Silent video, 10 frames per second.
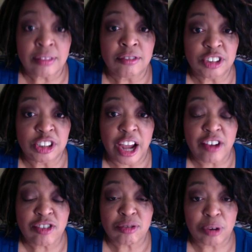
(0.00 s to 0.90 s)

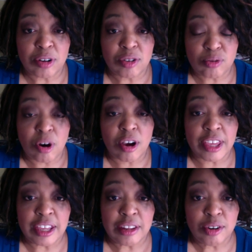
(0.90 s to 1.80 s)
Josh Reynolds walking
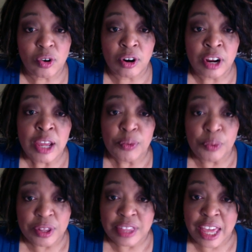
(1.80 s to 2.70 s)
in the door
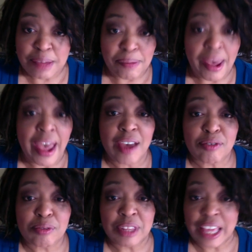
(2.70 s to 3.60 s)
with a bag
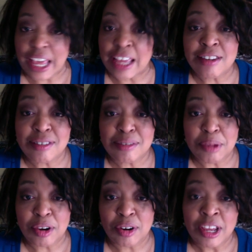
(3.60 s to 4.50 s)
from the egg and
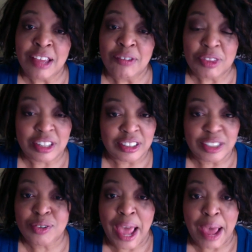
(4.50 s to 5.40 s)
smear with a
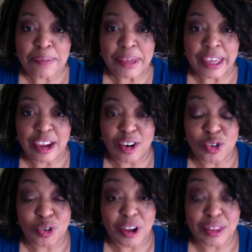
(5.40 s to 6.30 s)
little happy
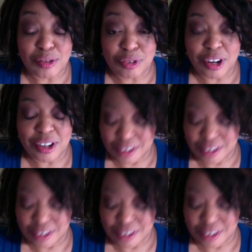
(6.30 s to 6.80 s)
character on the front.